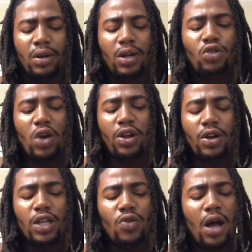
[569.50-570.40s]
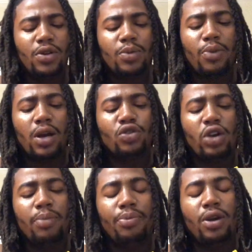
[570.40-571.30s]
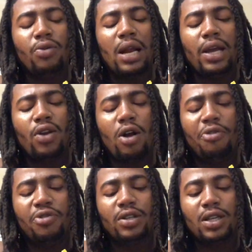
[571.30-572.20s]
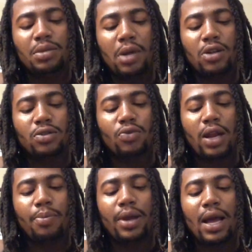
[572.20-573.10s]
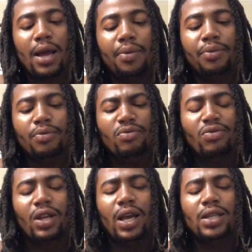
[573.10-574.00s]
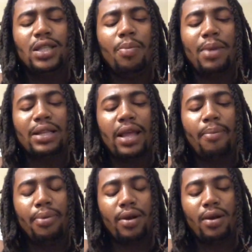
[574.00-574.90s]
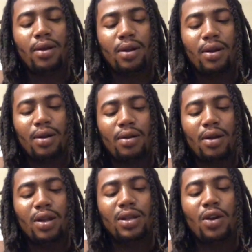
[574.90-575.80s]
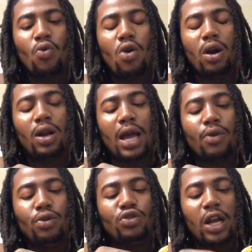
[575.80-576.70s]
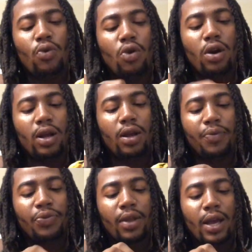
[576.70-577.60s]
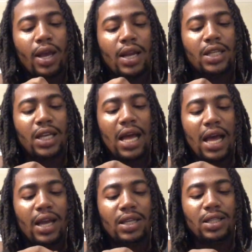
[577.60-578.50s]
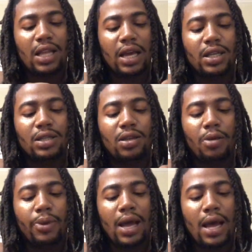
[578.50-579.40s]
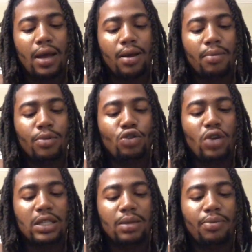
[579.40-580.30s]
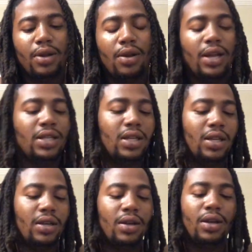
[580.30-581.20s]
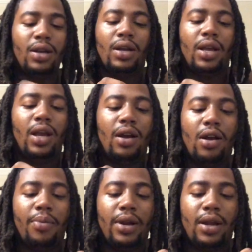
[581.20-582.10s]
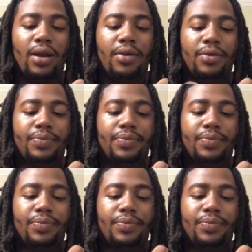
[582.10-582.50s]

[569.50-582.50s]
That's why that's why I always drink beer when I eat crawfish because my house when they be hot. There's something about that beer other than water. Like when you drink water and that shit hot, it's still like it still be hot. But you drink some beer on that shit, it coming down.